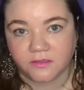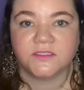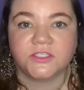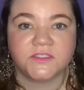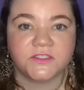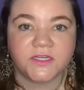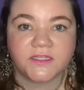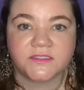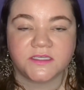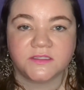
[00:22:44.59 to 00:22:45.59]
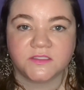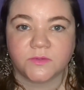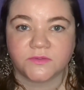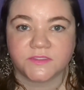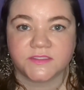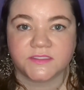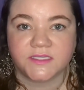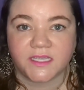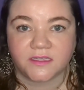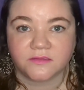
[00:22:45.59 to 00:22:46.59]
She stood outside this person's
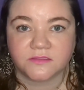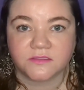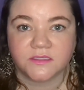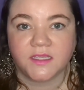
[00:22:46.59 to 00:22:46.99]
gate,